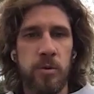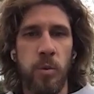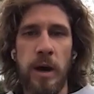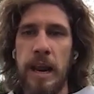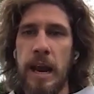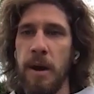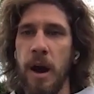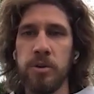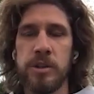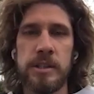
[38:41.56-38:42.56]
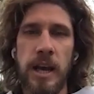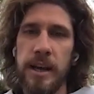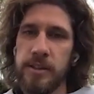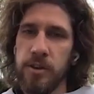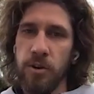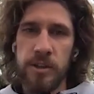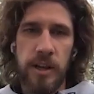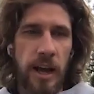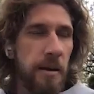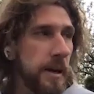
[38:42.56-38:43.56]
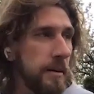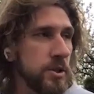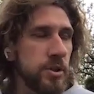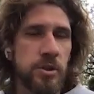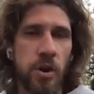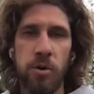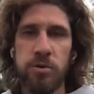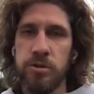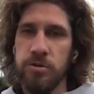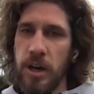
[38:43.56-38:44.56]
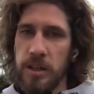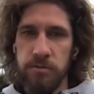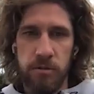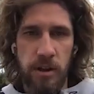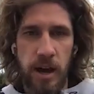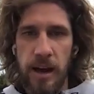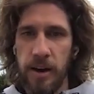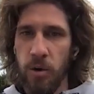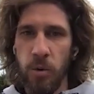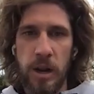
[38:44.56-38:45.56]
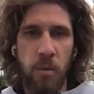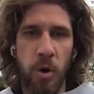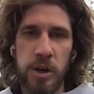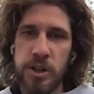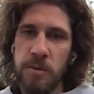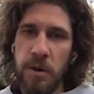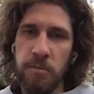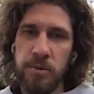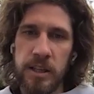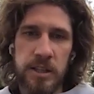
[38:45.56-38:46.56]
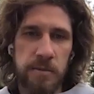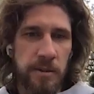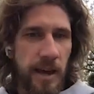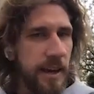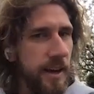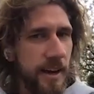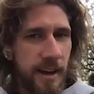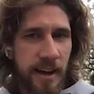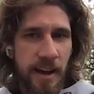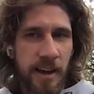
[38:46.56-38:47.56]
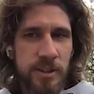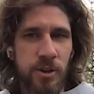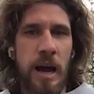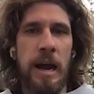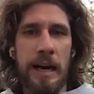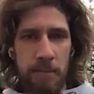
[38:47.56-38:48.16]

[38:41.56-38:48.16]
But when I'm outside the court, I become so stressful. I don't know, when I'm watching my brother playing, so I